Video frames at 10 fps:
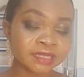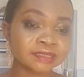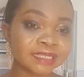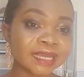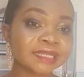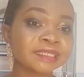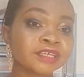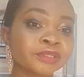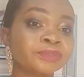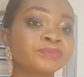Then
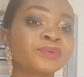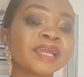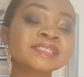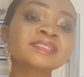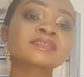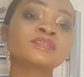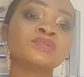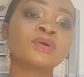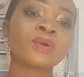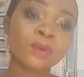you write
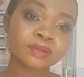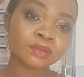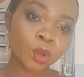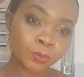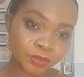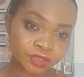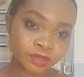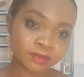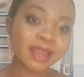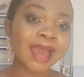your own
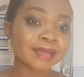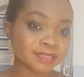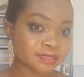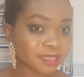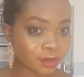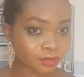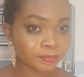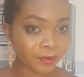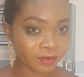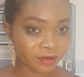opinion as a second
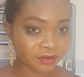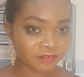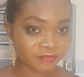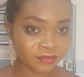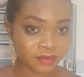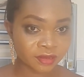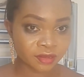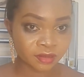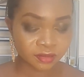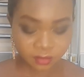paragraph.
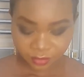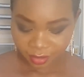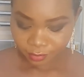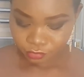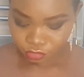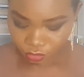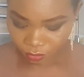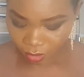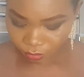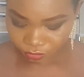Okay, so
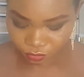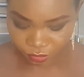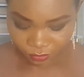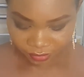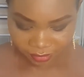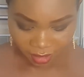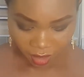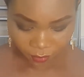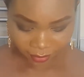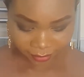I'll just read
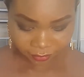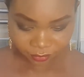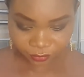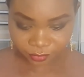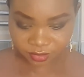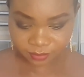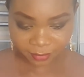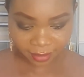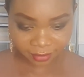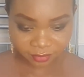my notes
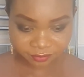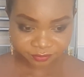9.